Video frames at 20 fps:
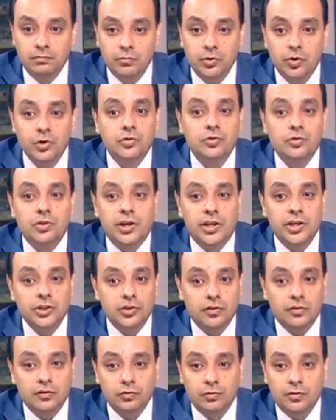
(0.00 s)
good
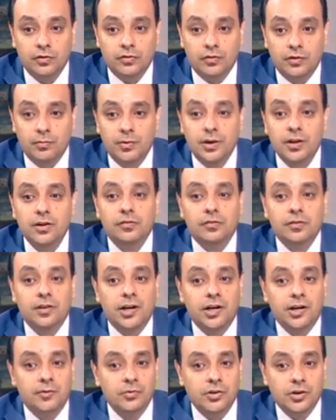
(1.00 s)
relations with the biggest
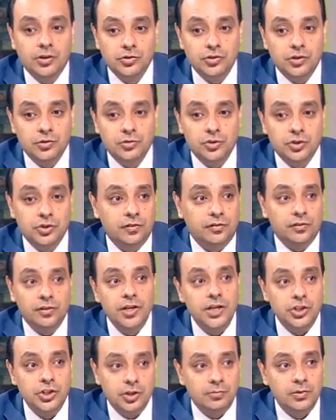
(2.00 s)
Arab country, which is
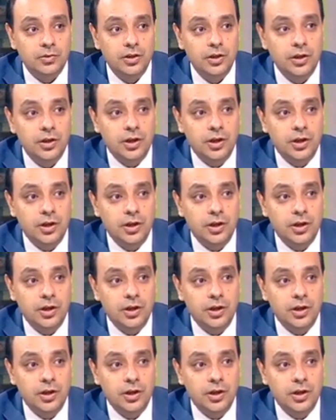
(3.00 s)
Egypt,